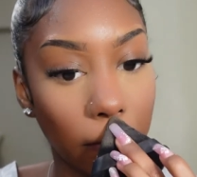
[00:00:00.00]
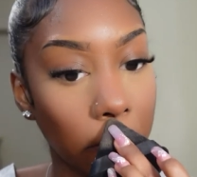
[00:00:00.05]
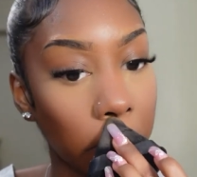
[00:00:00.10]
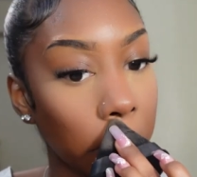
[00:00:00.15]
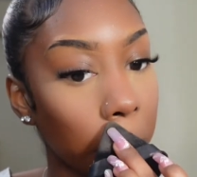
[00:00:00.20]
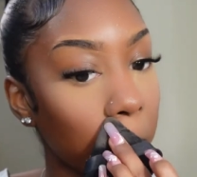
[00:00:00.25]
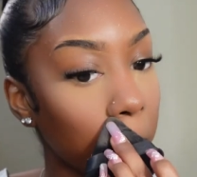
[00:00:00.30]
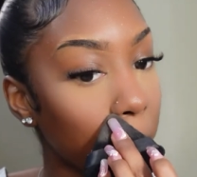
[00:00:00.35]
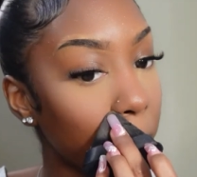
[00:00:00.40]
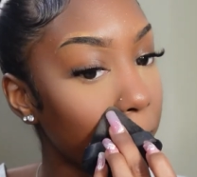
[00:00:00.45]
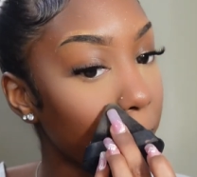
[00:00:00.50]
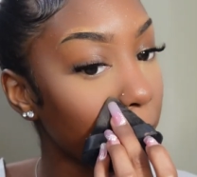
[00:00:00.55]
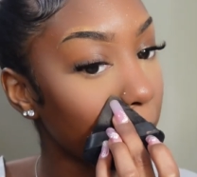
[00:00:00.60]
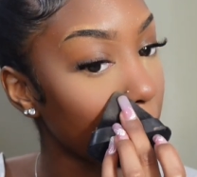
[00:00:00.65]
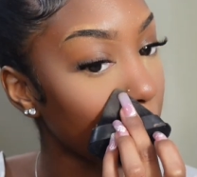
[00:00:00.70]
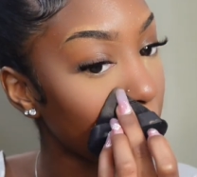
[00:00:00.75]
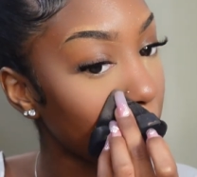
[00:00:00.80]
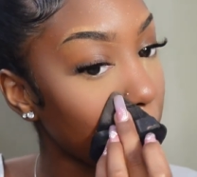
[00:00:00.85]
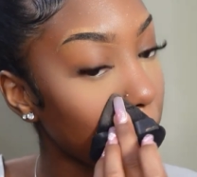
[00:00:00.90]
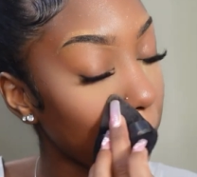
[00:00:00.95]
You want to
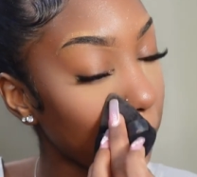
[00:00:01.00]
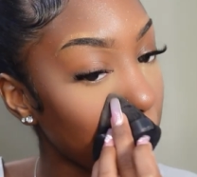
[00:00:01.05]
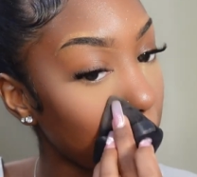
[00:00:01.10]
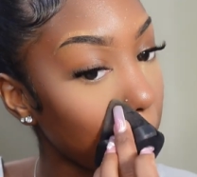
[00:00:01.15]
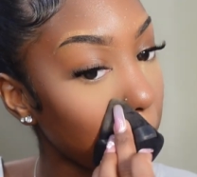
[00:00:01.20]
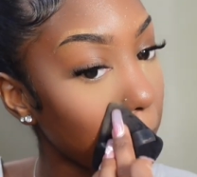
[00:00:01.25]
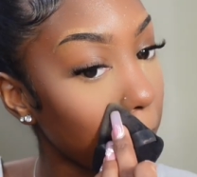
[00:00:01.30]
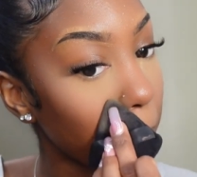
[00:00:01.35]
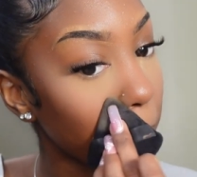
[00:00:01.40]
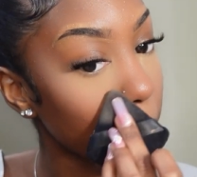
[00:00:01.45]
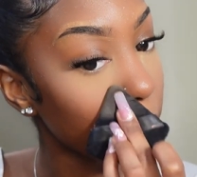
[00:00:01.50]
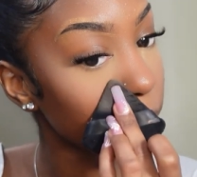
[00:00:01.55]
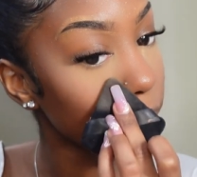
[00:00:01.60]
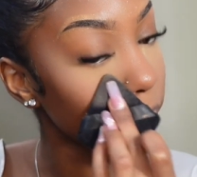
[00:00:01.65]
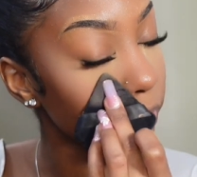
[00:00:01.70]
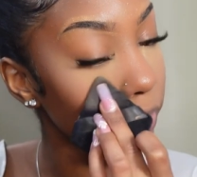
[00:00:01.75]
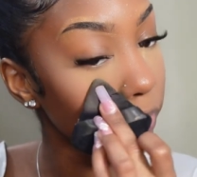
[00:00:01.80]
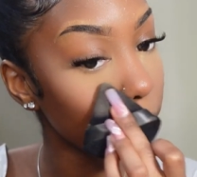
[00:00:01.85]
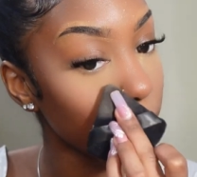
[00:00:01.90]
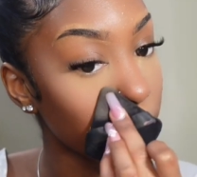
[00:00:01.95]
bake
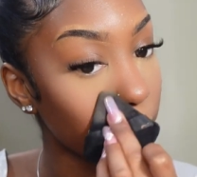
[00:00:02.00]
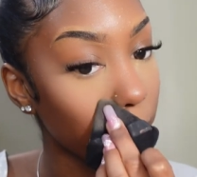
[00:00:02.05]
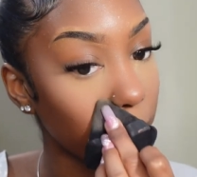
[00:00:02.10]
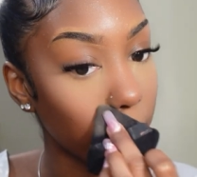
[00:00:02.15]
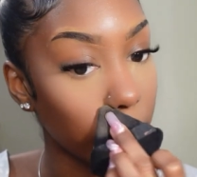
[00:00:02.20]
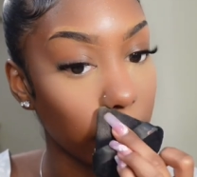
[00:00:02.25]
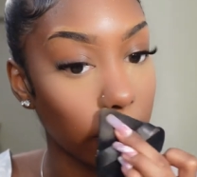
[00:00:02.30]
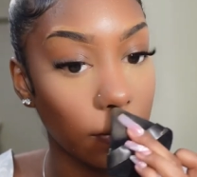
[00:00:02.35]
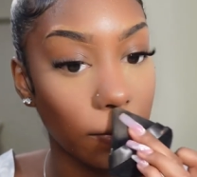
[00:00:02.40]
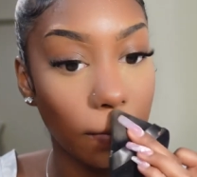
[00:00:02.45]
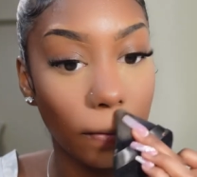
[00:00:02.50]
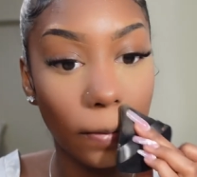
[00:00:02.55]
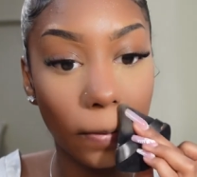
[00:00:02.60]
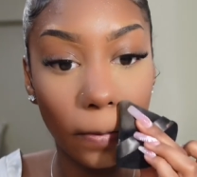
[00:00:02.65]
really well.